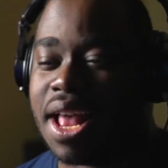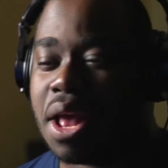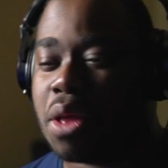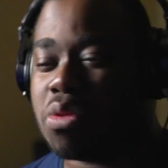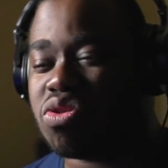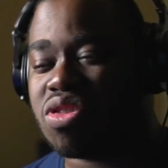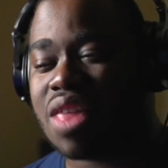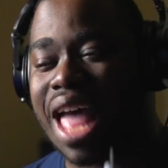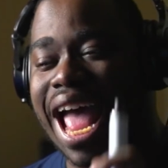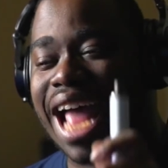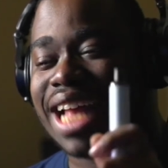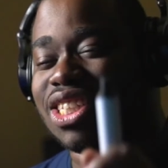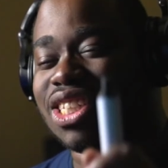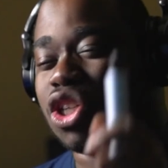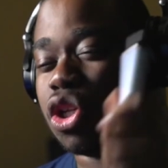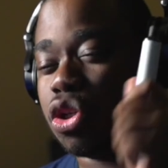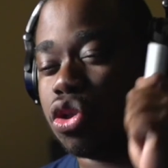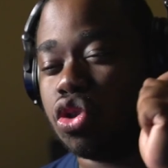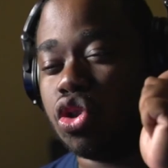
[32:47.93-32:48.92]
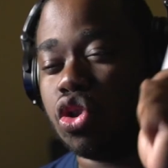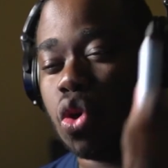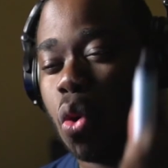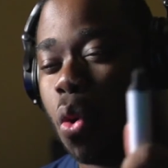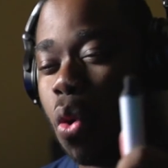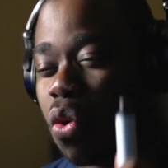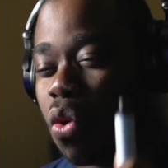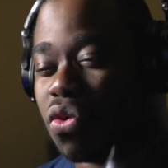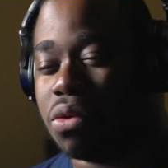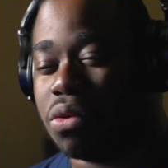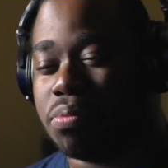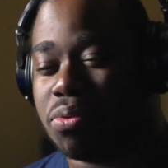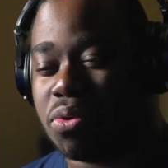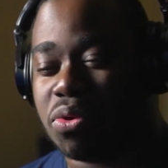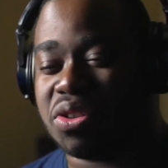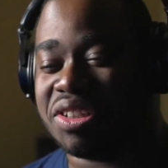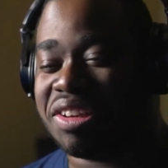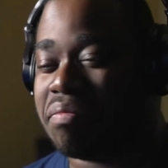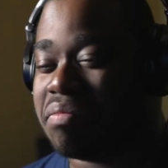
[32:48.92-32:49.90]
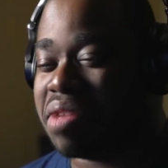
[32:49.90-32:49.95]
That's adorable
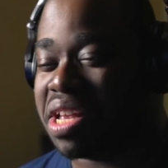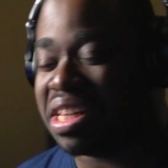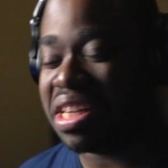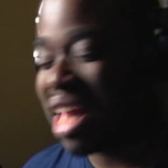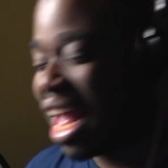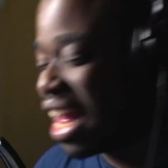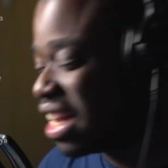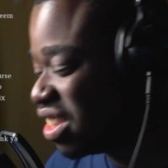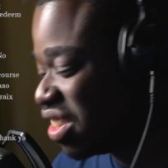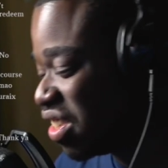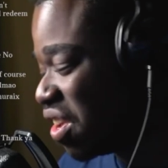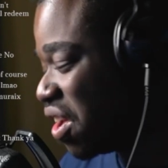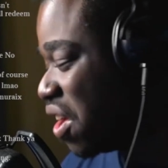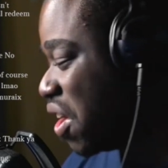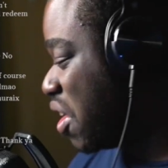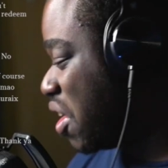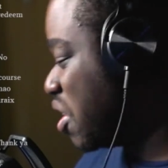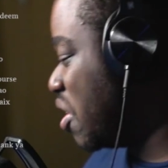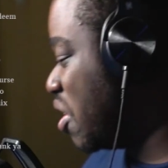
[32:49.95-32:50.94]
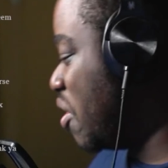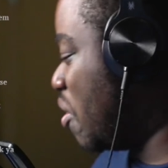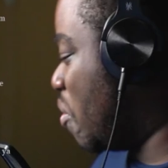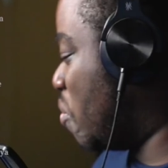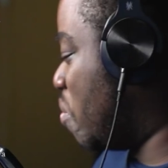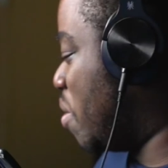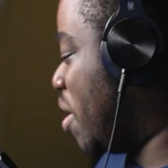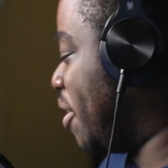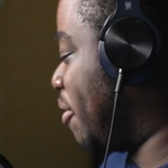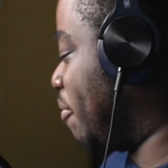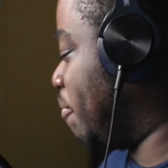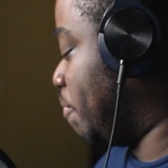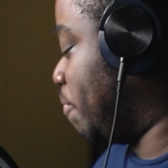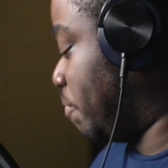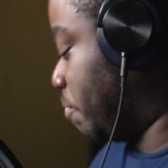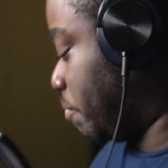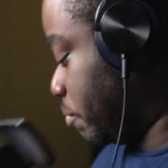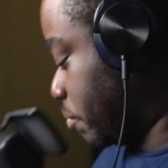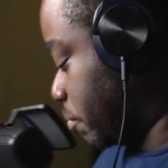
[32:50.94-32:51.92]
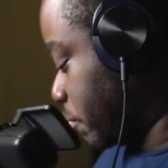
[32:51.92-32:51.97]
to me. That's, you know what?
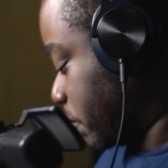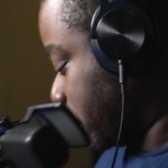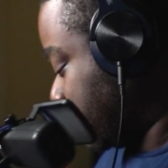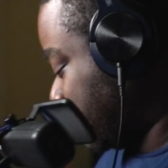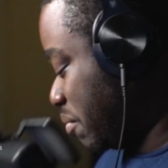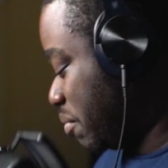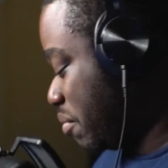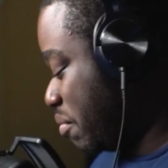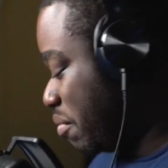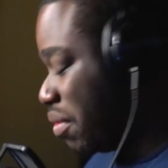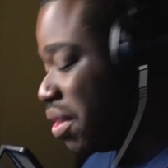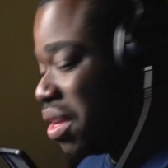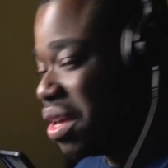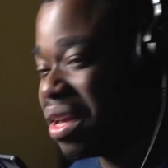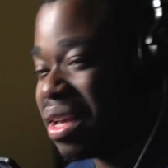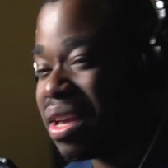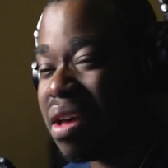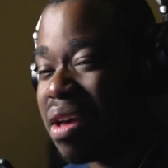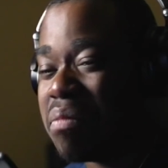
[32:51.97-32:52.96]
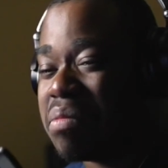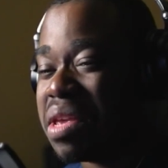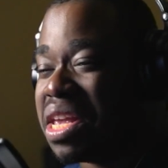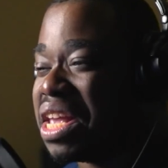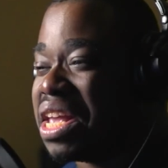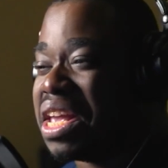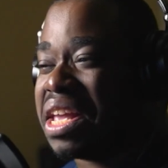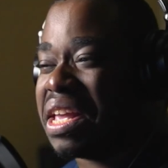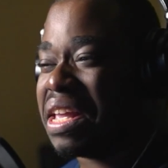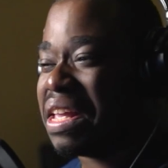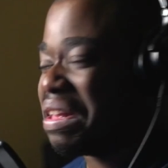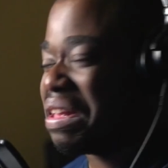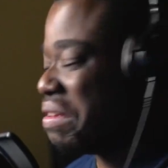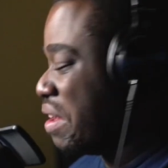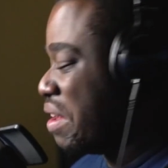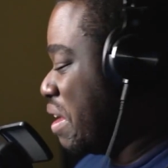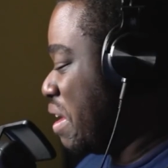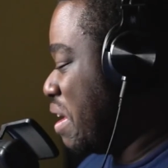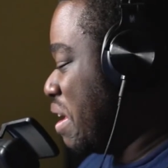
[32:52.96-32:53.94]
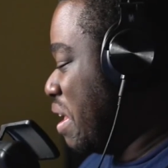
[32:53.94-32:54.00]
Come here.
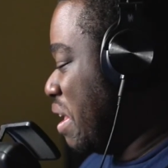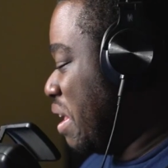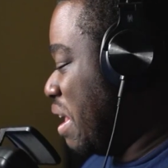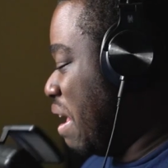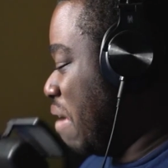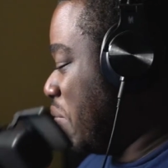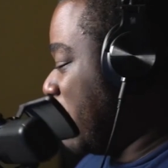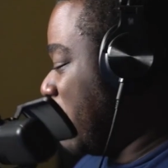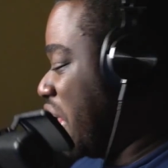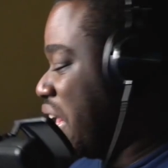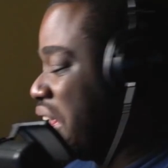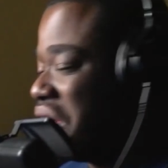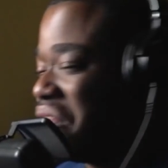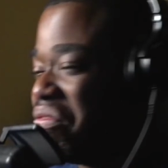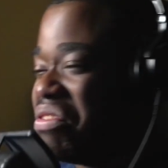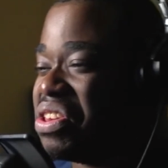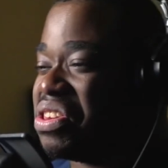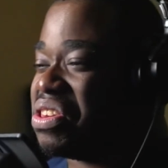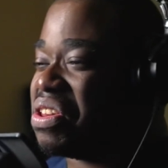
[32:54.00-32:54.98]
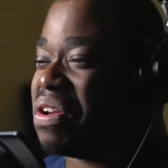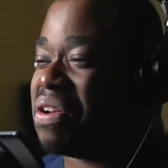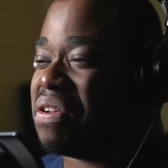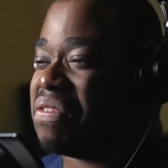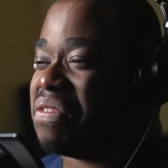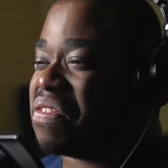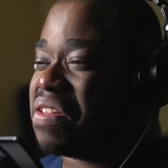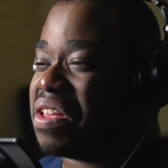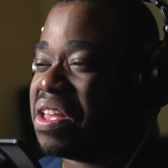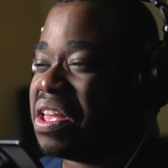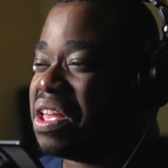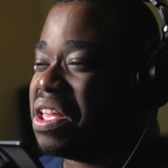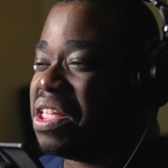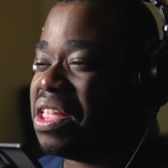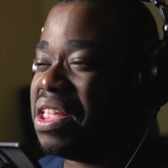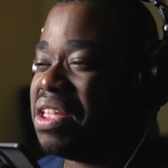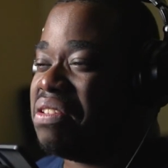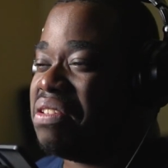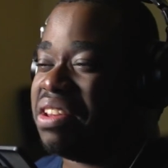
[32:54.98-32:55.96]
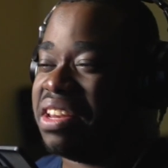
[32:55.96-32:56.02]
You deserve
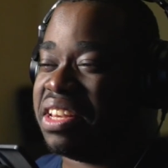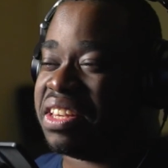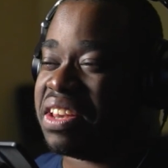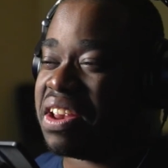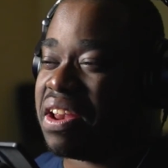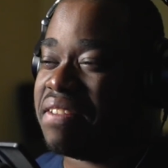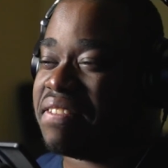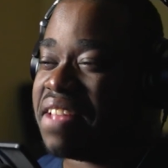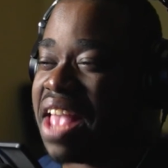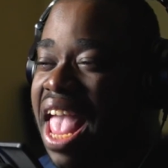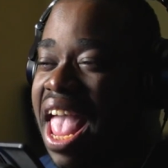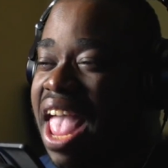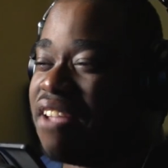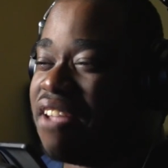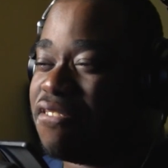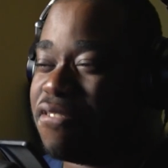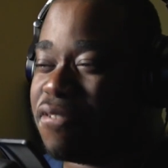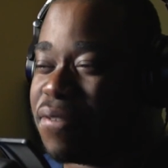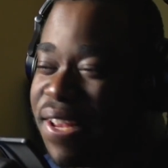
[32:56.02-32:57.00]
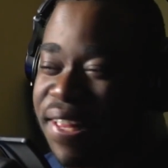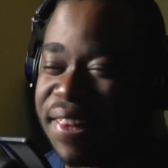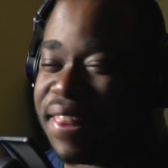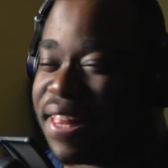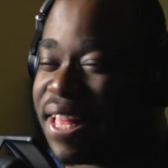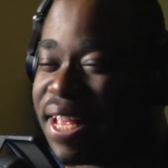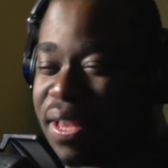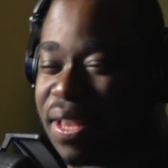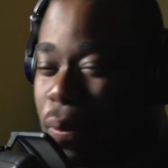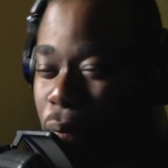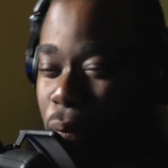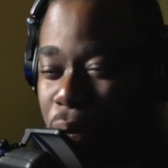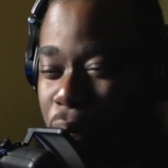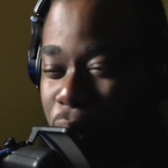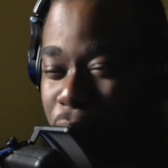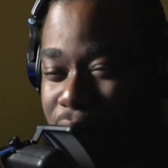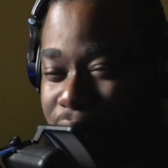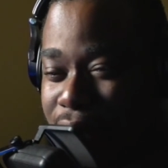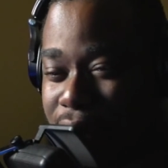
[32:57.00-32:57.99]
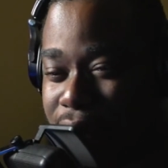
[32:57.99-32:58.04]
everything you're going to
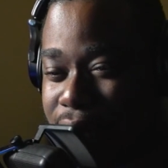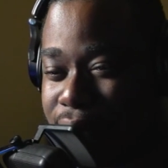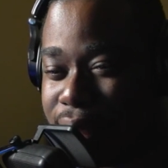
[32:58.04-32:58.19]
get.